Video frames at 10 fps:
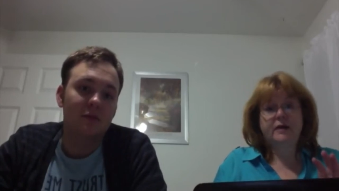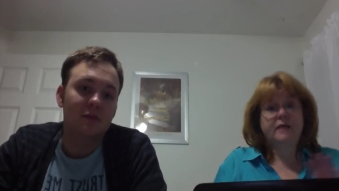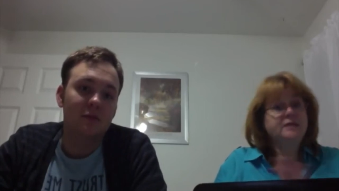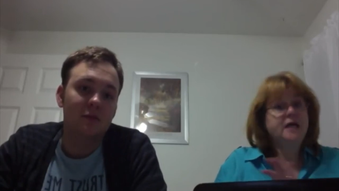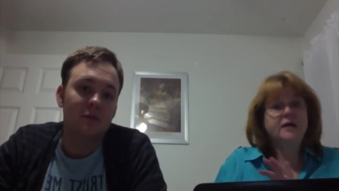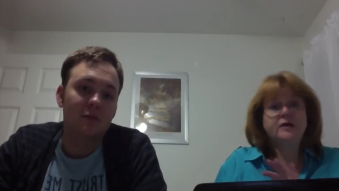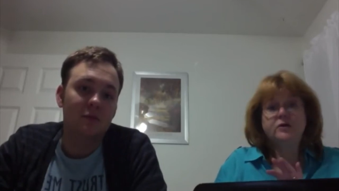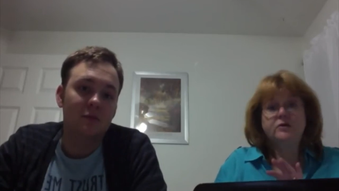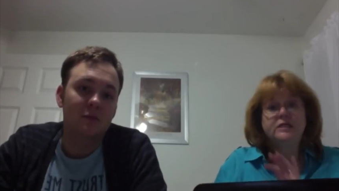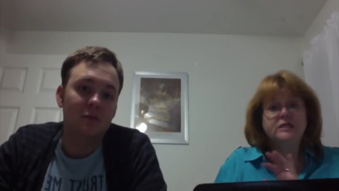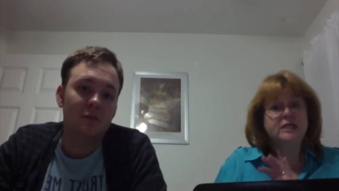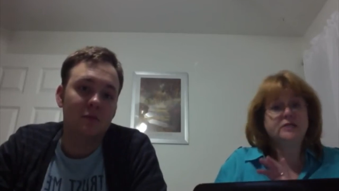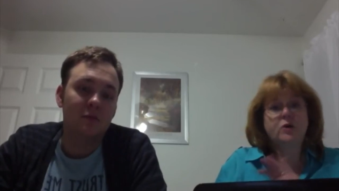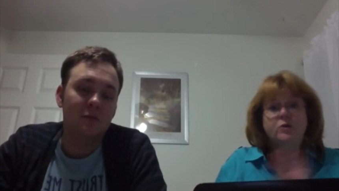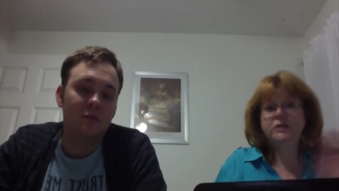Speaker 1: I'm telling you, these
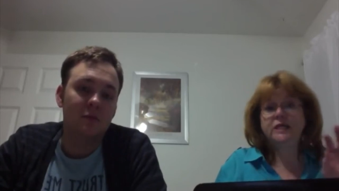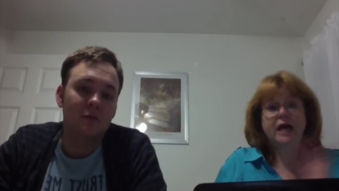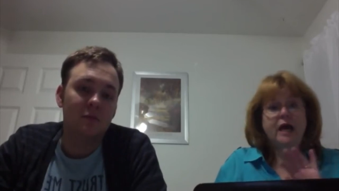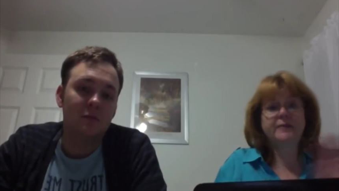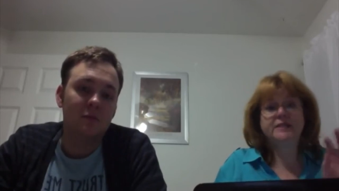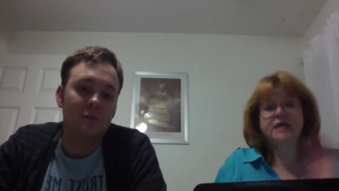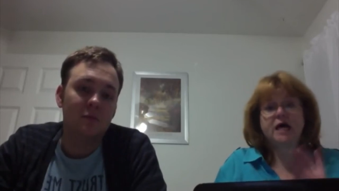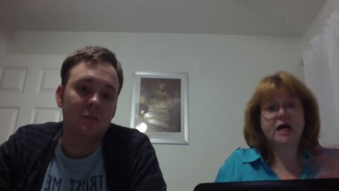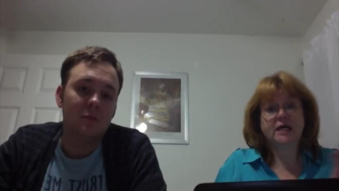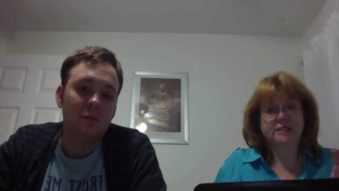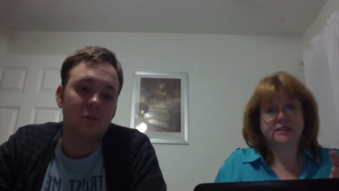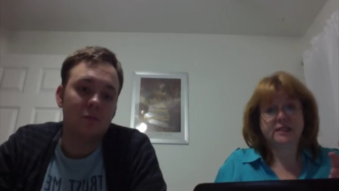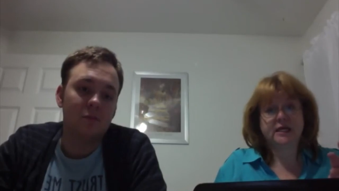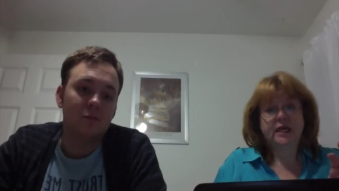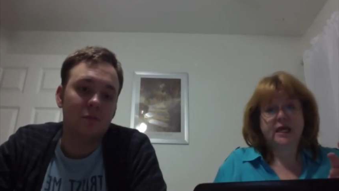things only happen to us.
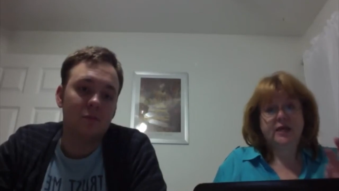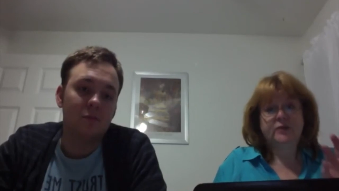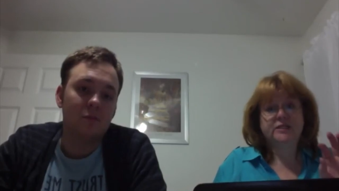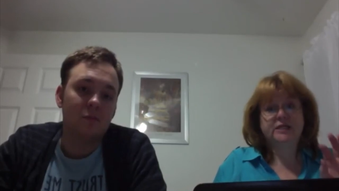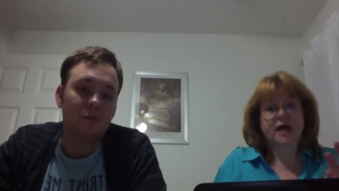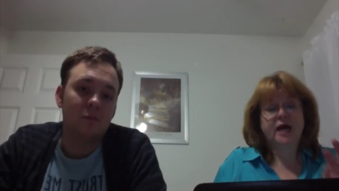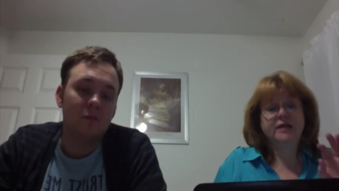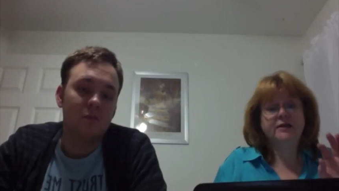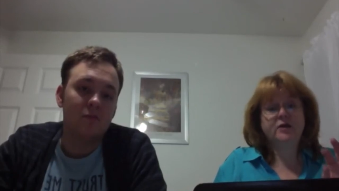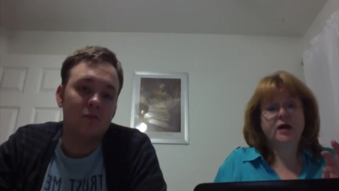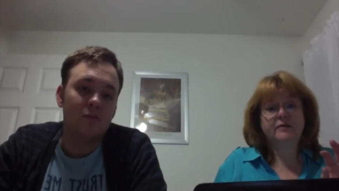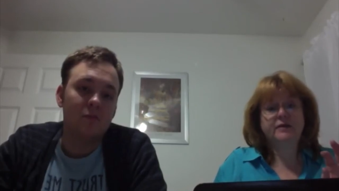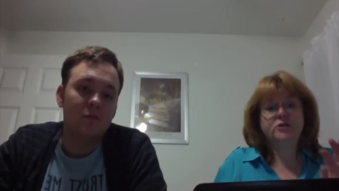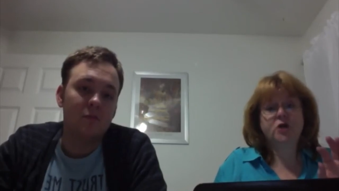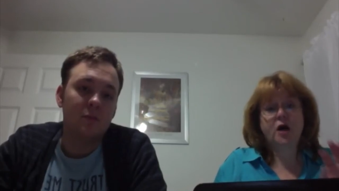There was a guy in the lobby
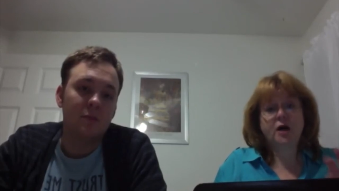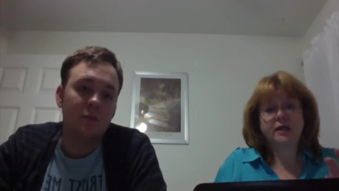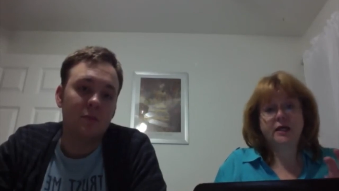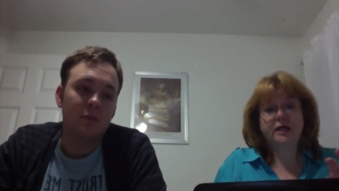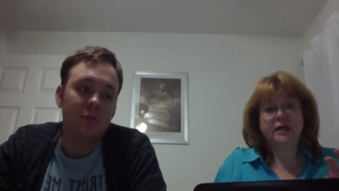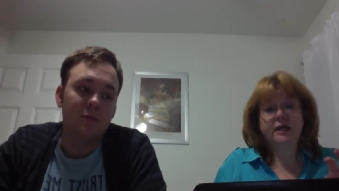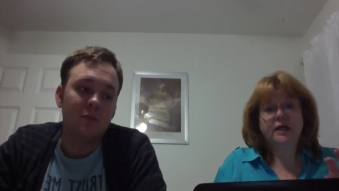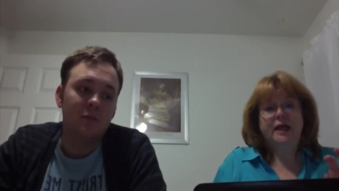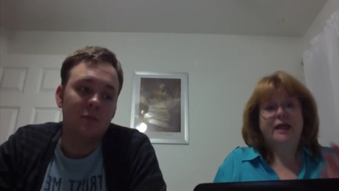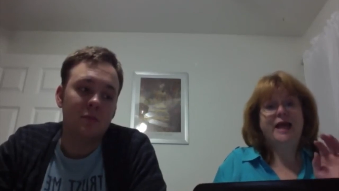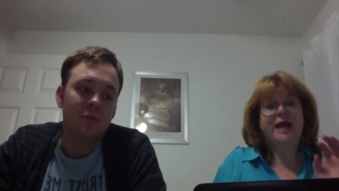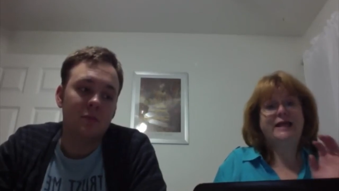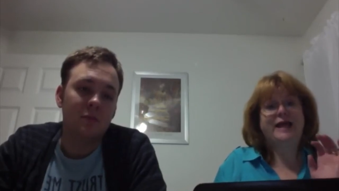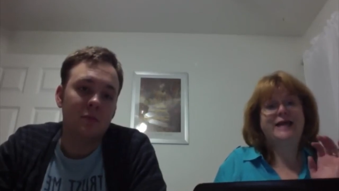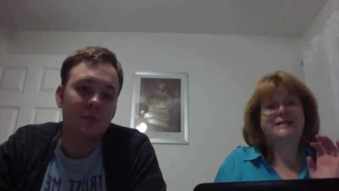talking like
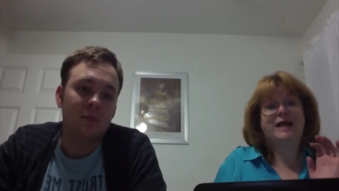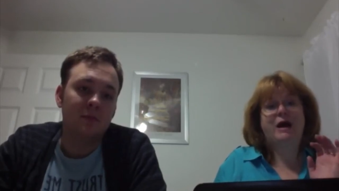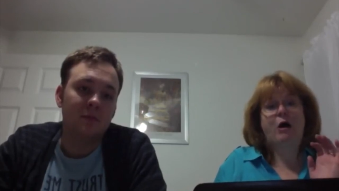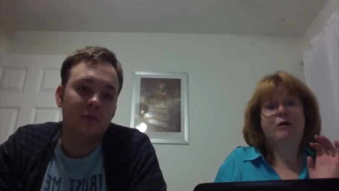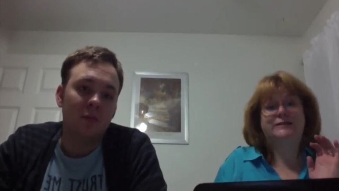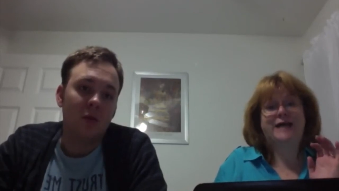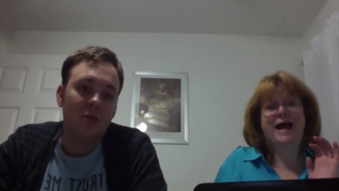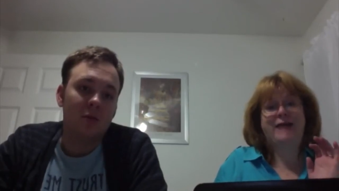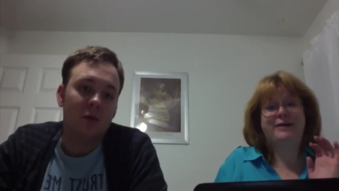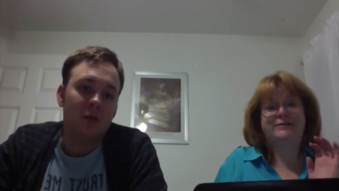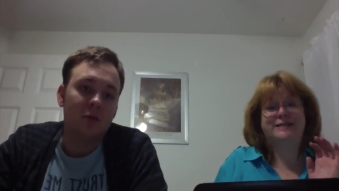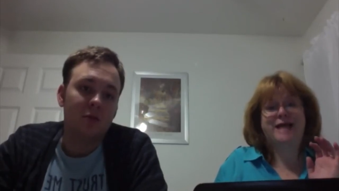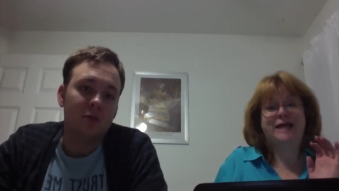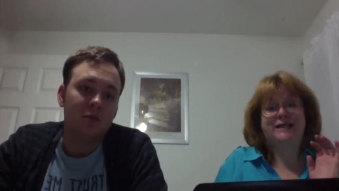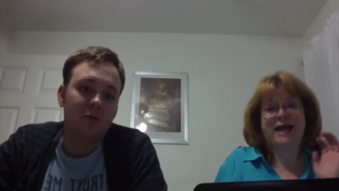this the whole time. He was
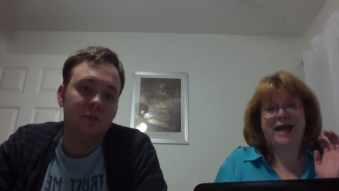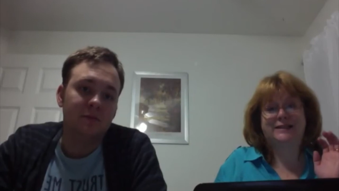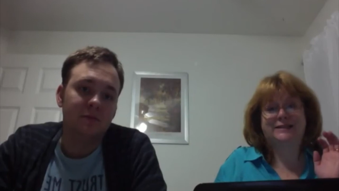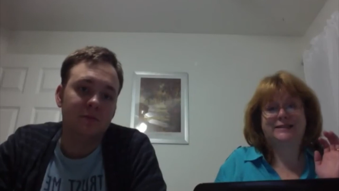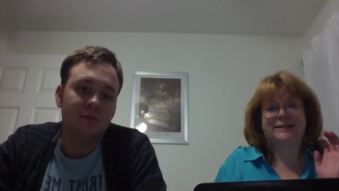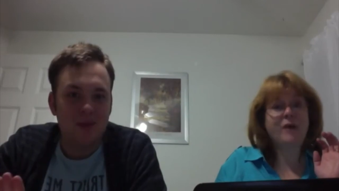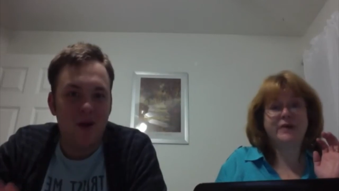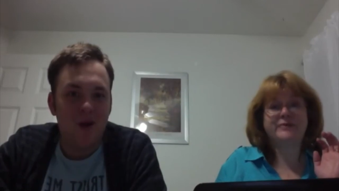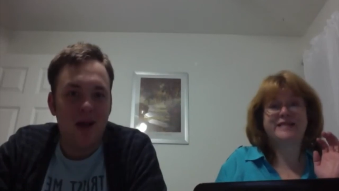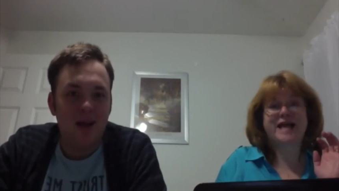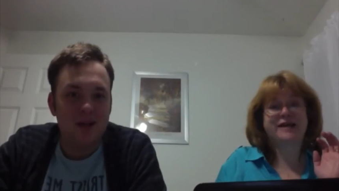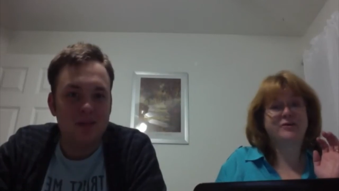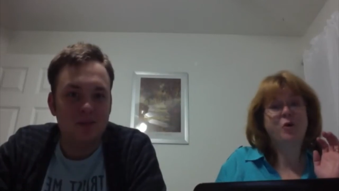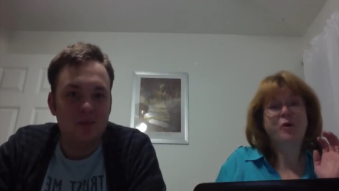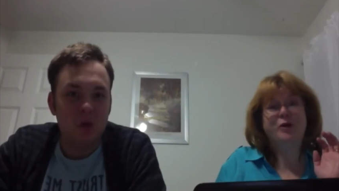like this. He was like a
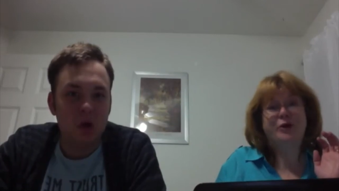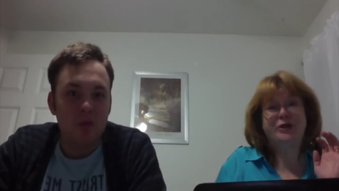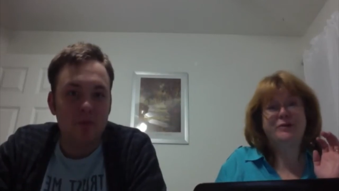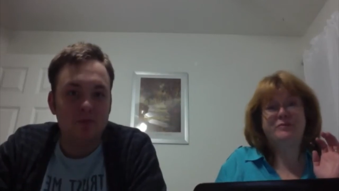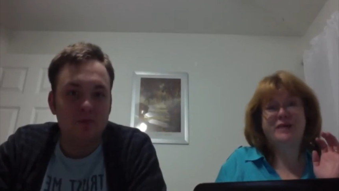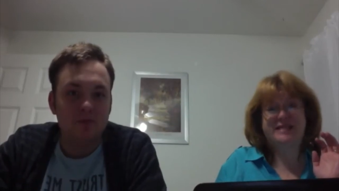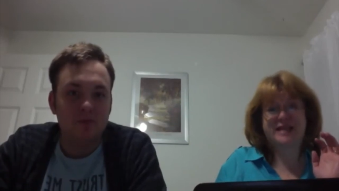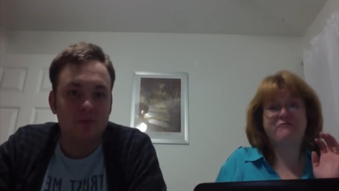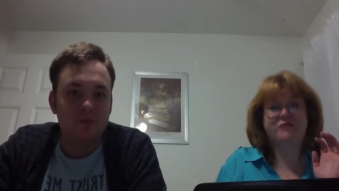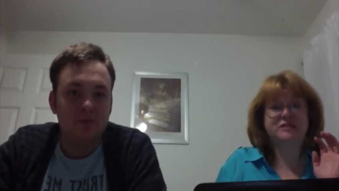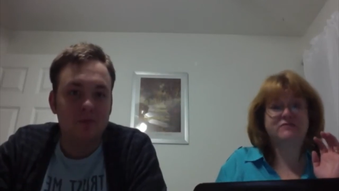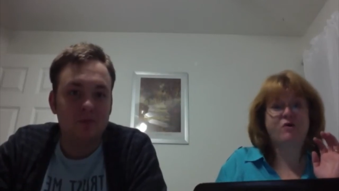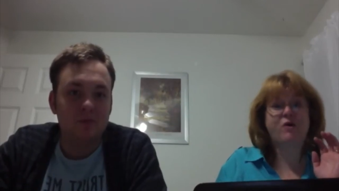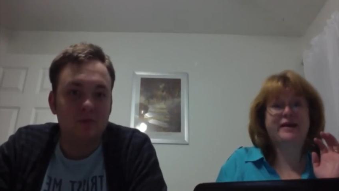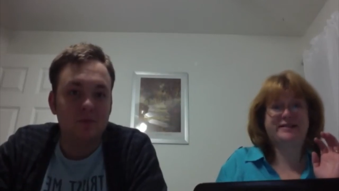normal human except for his
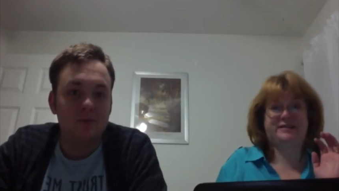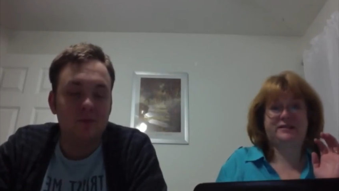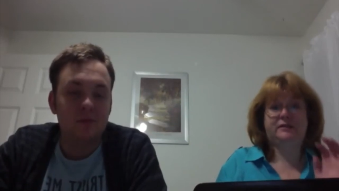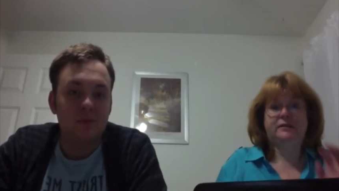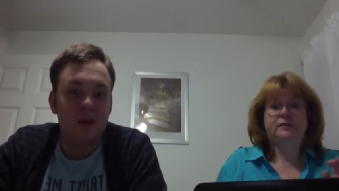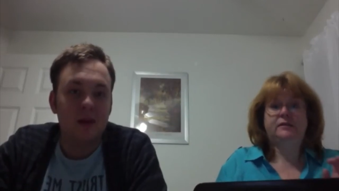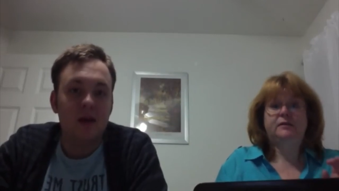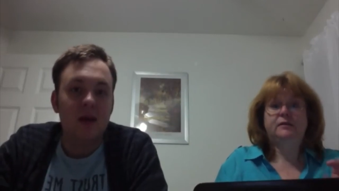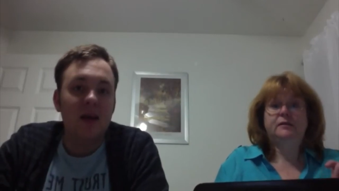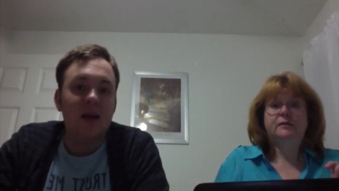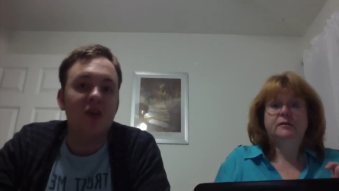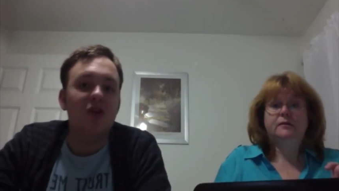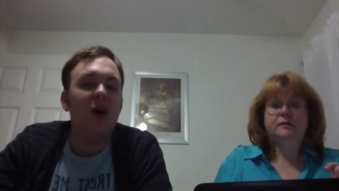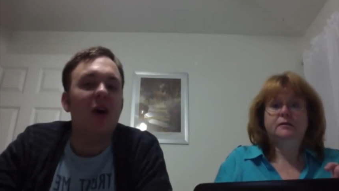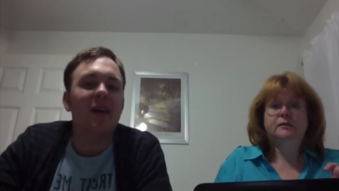voice.
Speaker 2: You
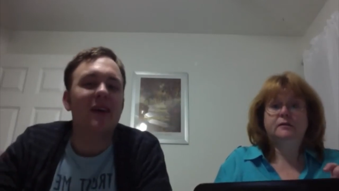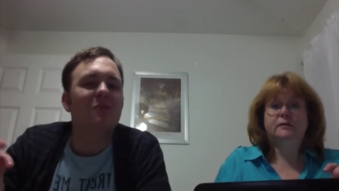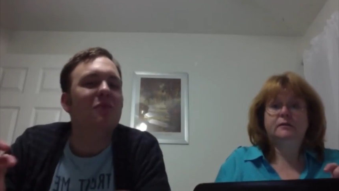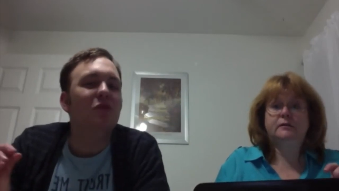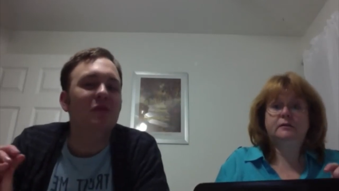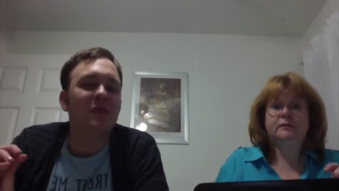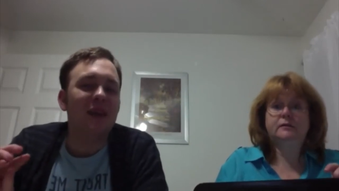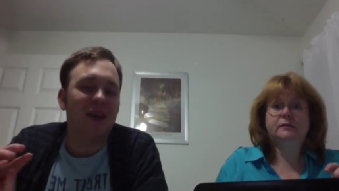know how like in movie, like